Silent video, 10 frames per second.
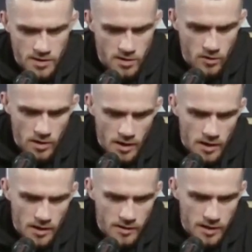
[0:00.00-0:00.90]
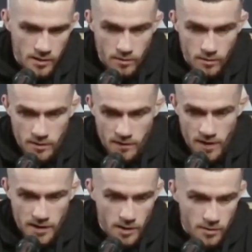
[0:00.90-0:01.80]
So I think the
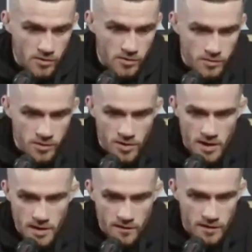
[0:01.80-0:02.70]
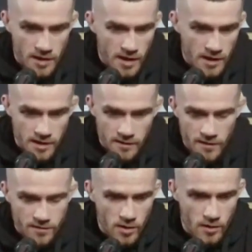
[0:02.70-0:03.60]
fact that I'm turning up to train every day, even
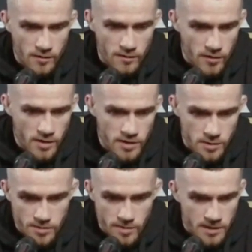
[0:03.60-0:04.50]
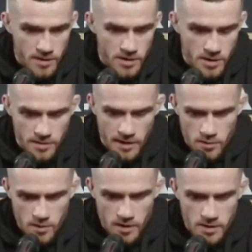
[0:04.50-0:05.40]
after I win fights, I'm back to the gym the
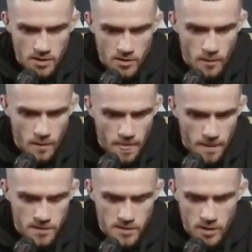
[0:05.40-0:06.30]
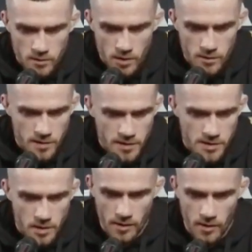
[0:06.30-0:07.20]
next week. So there's no time
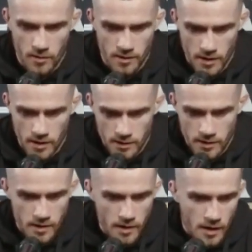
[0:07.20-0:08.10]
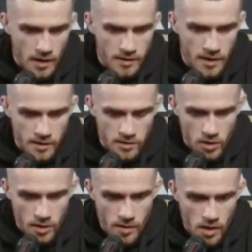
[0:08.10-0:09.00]
pissing about and, and, and taking
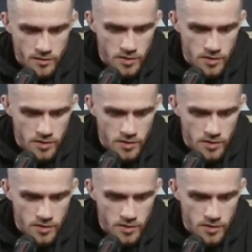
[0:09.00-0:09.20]
time off.